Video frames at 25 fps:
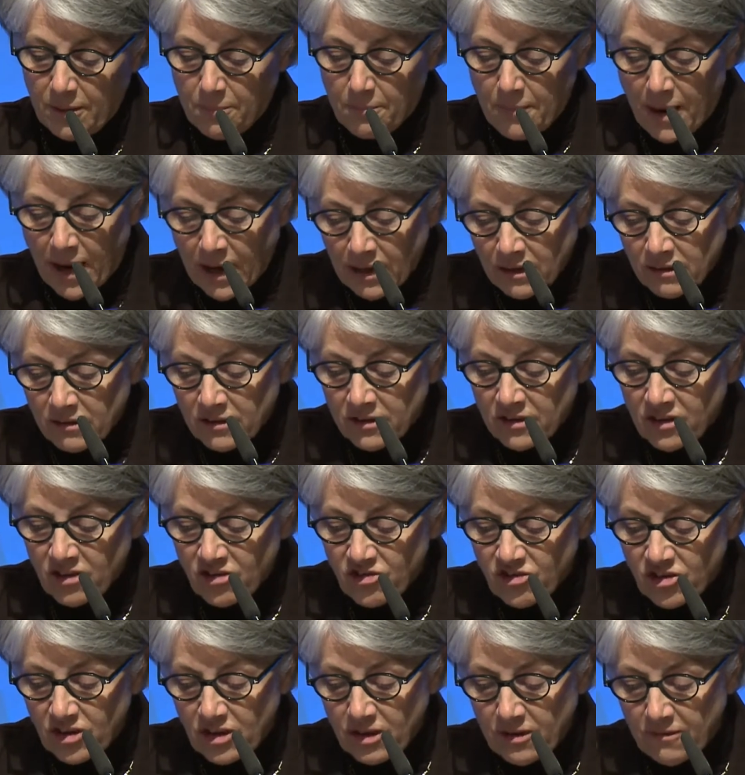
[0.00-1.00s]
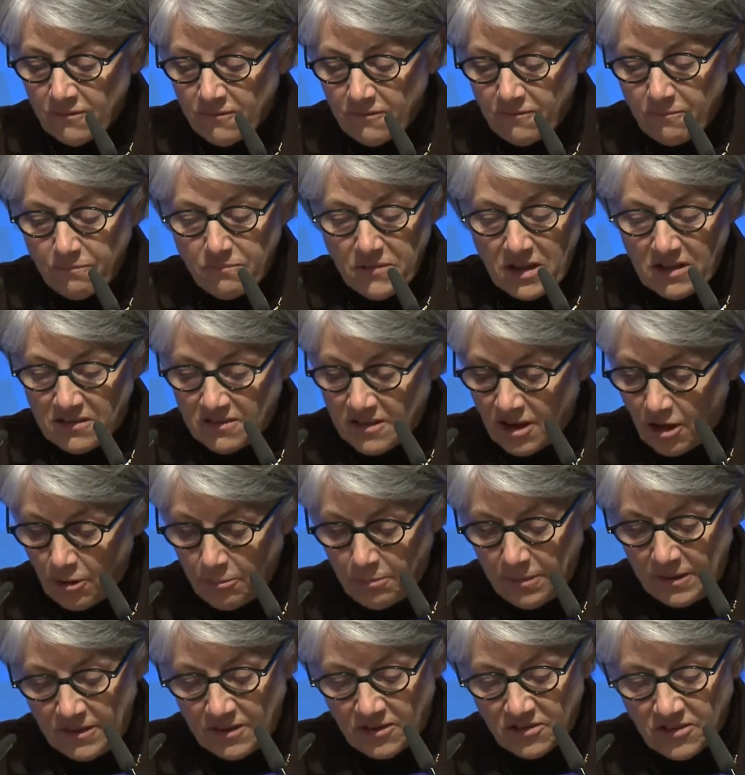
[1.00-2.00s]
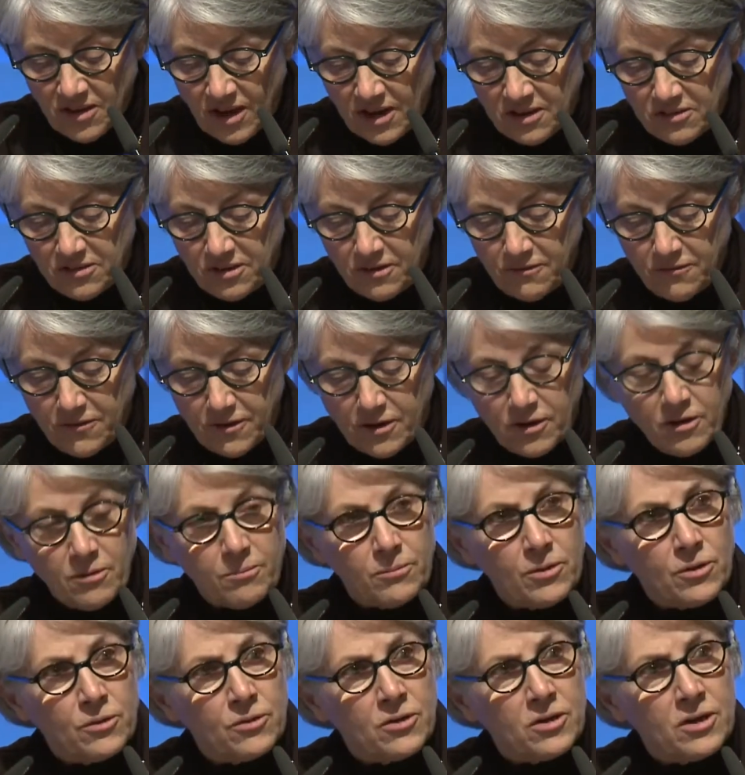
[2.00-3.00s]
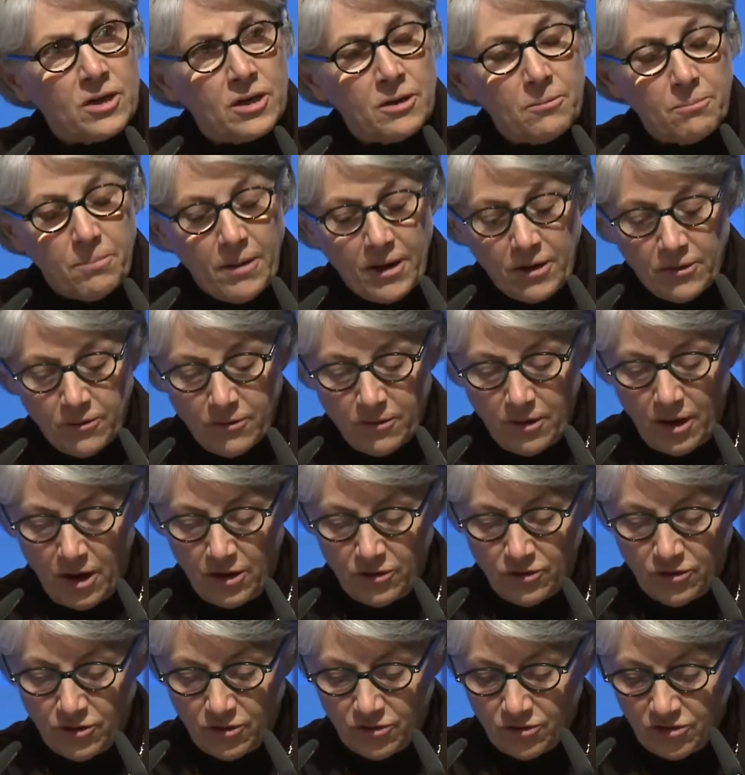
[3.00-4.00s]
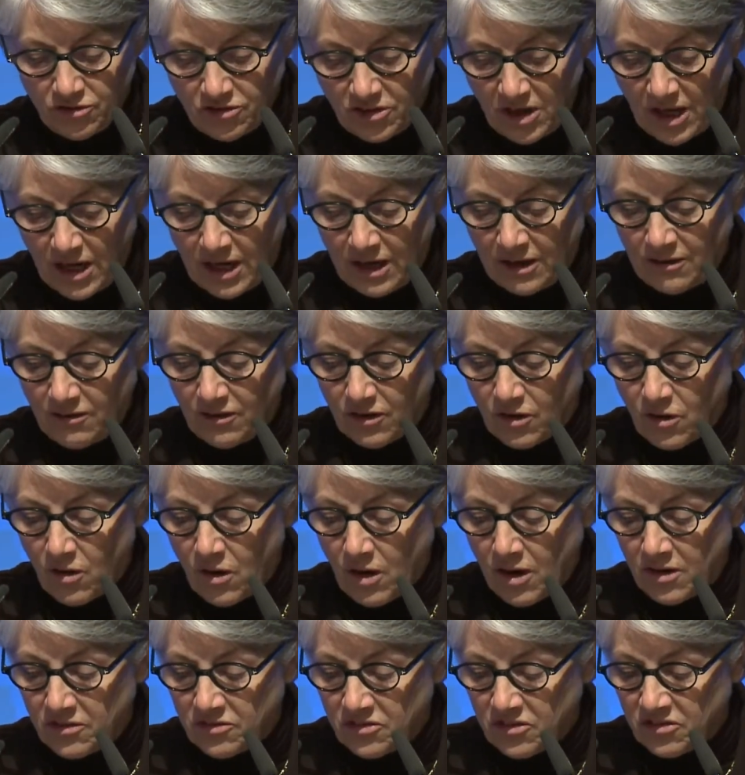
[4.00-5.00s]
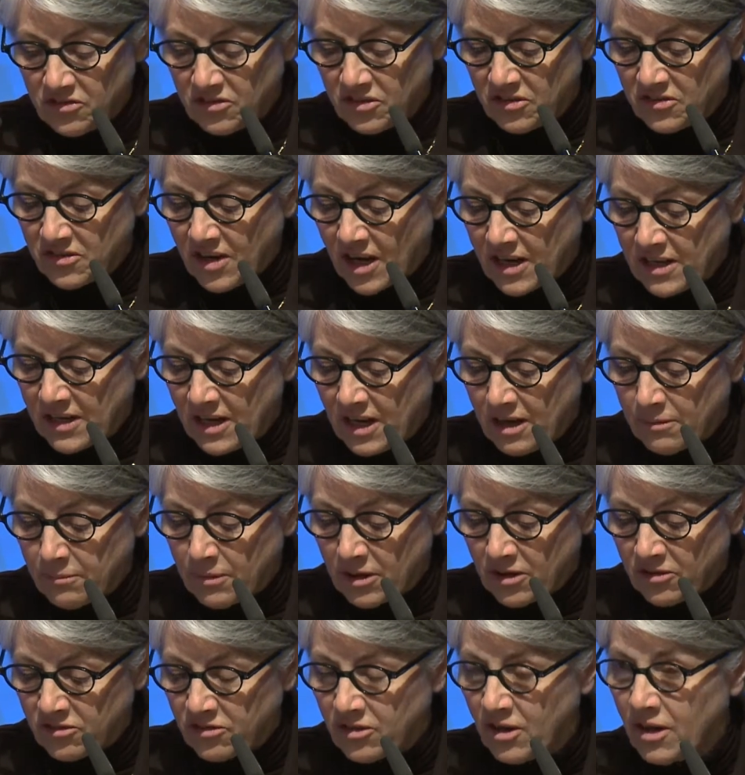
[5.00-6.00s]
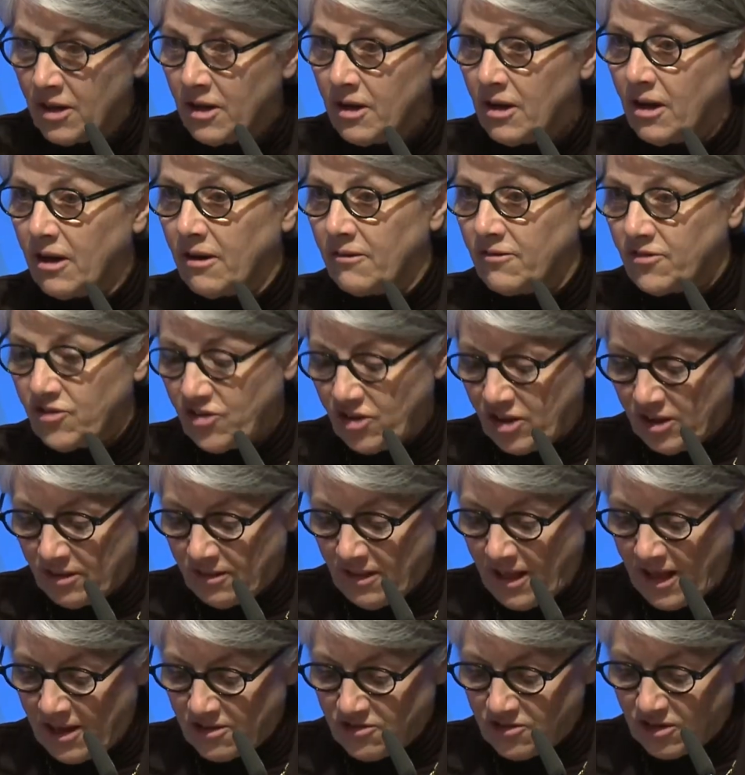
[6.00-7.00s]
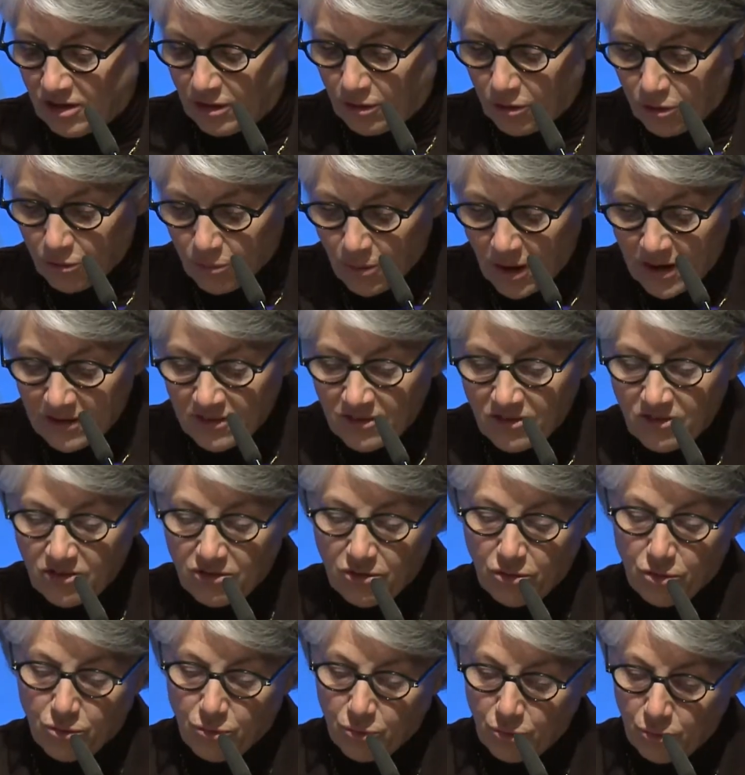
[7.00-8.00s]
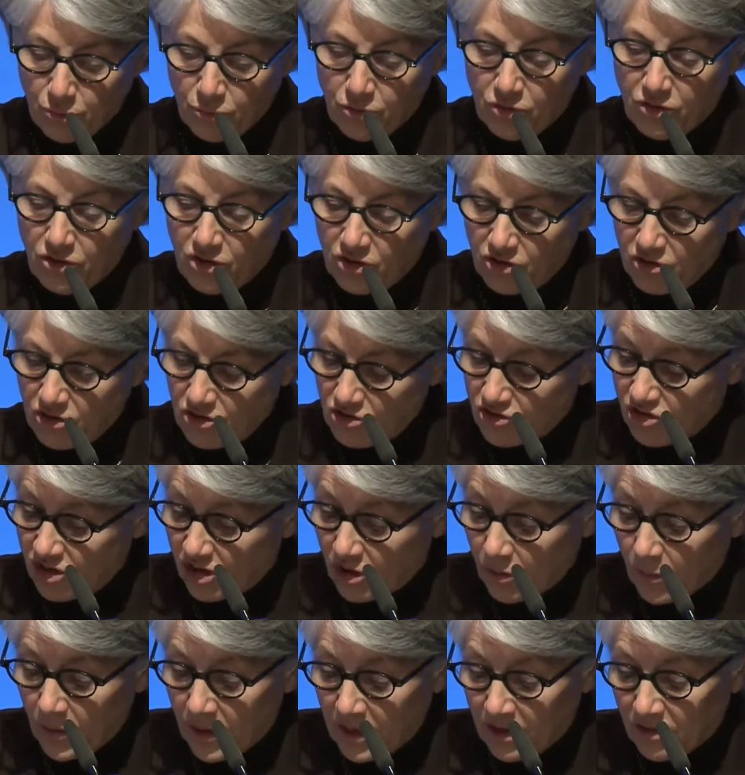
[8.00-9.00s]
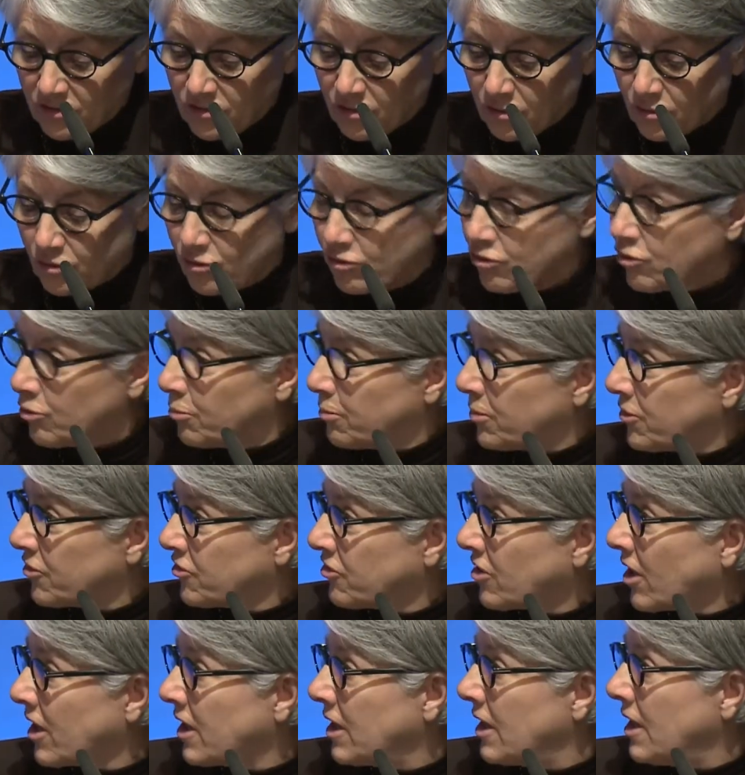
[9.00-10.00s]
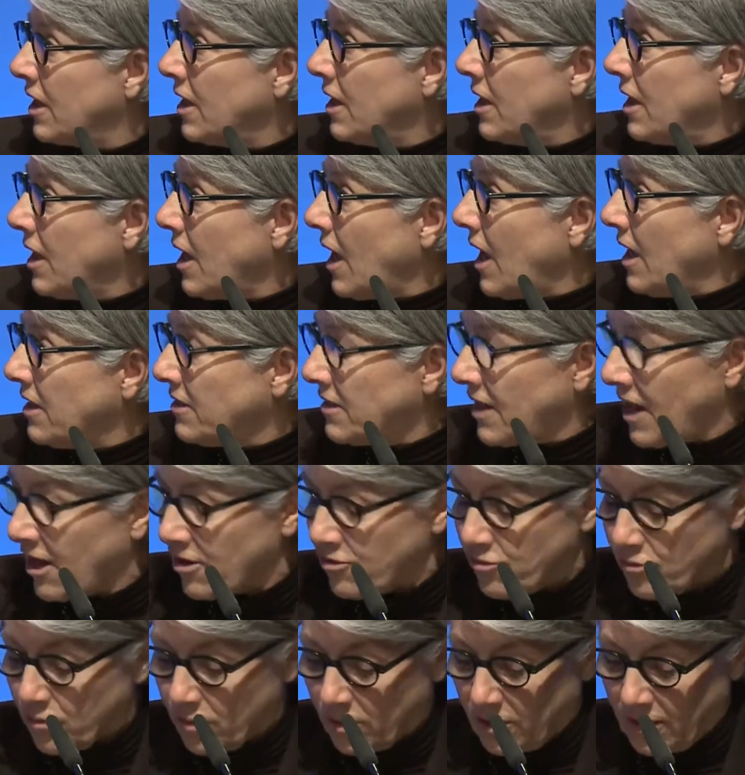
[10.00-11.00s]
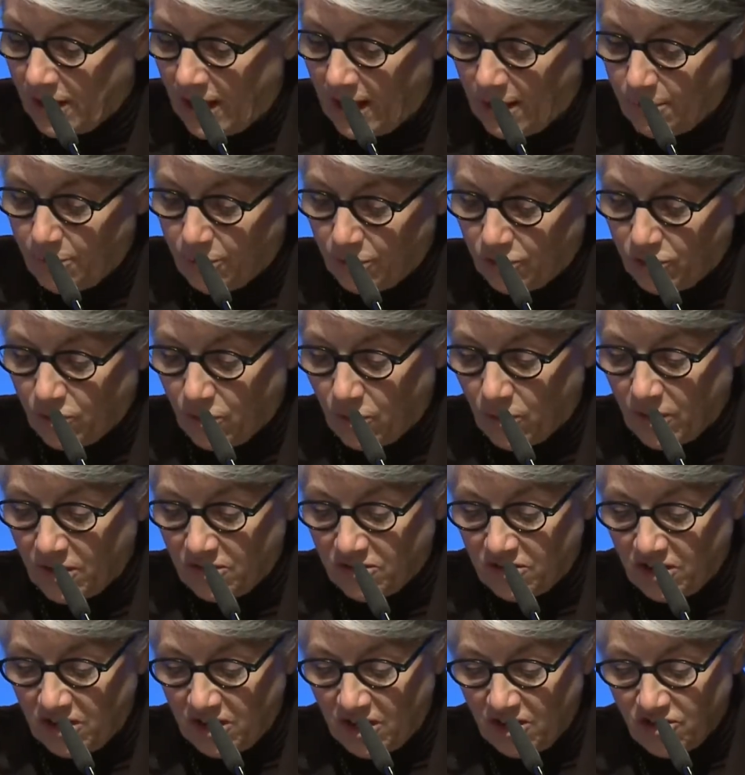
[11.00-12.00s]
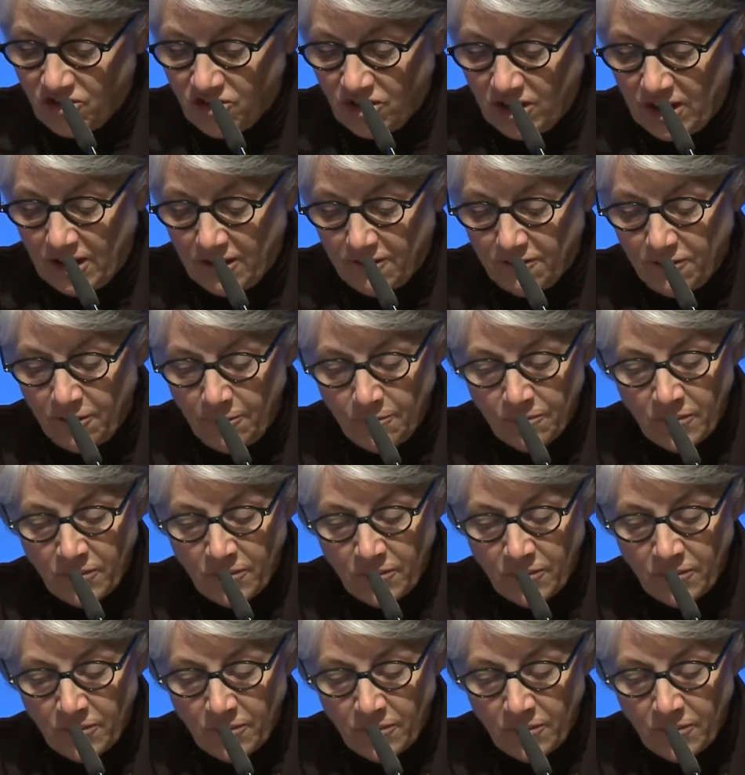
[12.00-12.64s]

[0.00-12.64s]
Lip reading: Model Initiative. It's helping the scientific community better understand the causes and dynamics of geologic threats through the Geohazard Supersite and Natural Laboratories Initiative.